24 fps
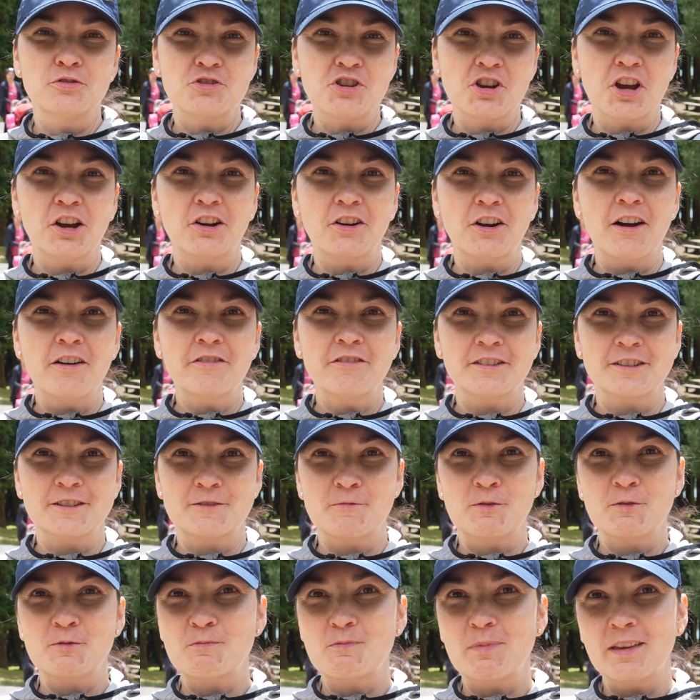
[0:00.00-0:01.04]
Geographics,
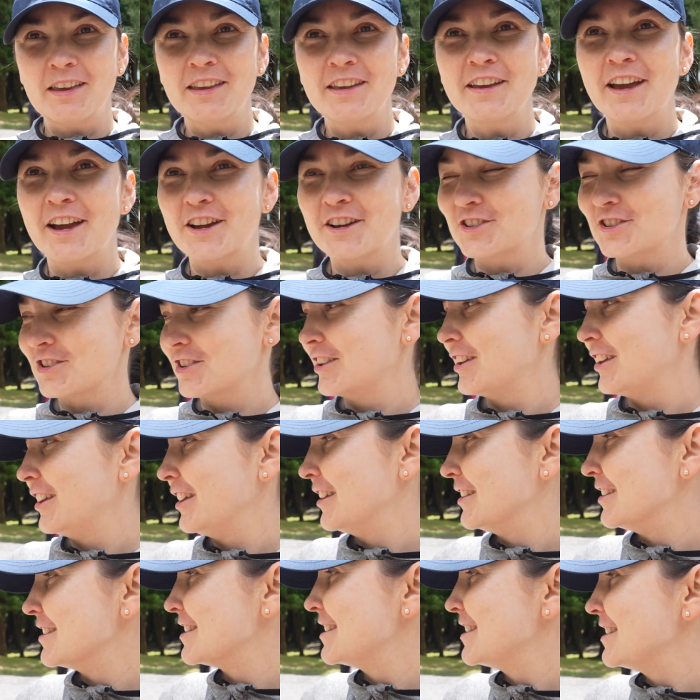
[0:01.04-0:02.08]
but being actually
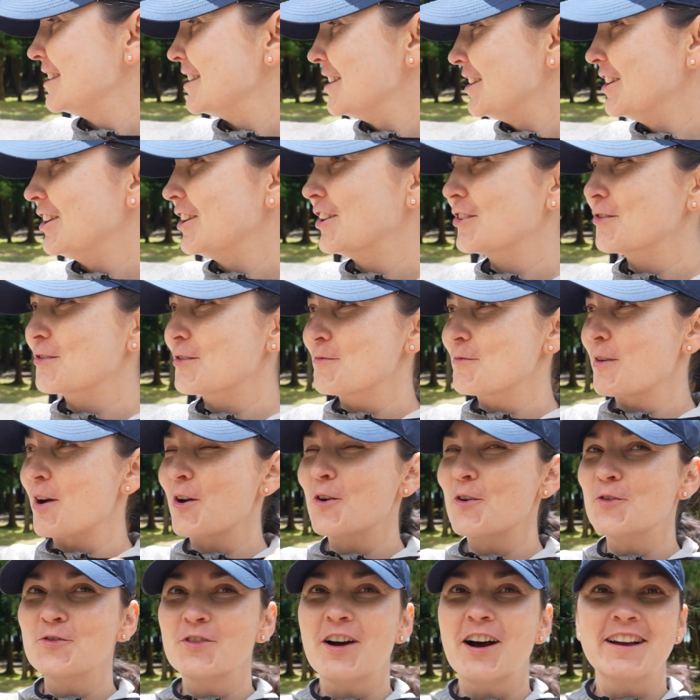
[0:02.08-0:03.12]
here and seeing it with my
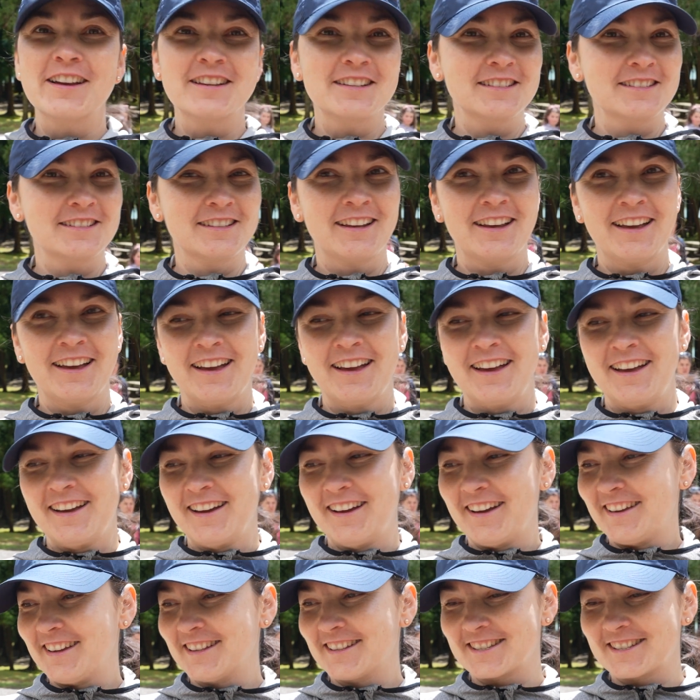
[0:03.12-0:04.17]
own eyes,
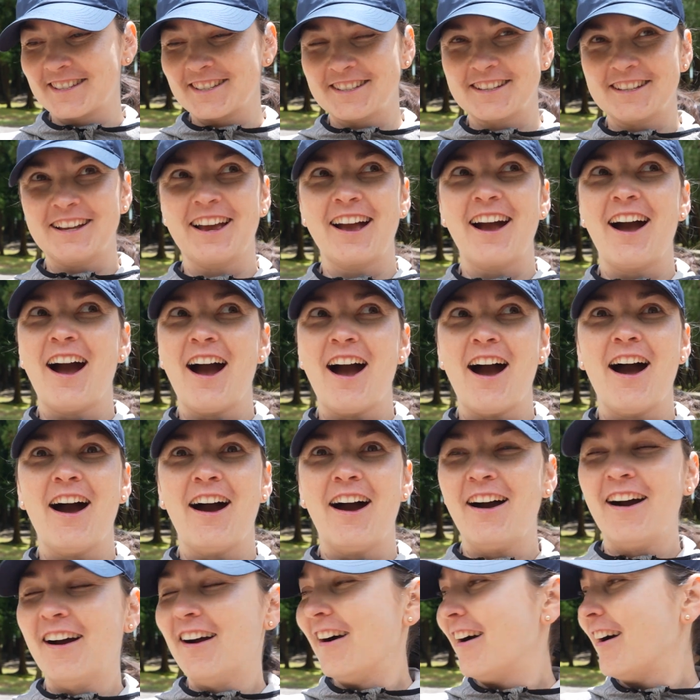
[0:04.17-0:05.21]
it's just like,
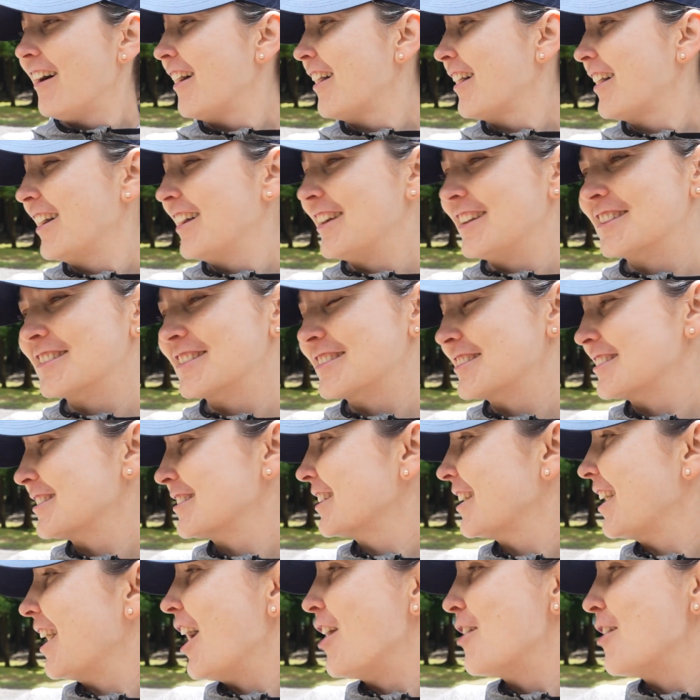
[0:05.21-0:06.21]
it's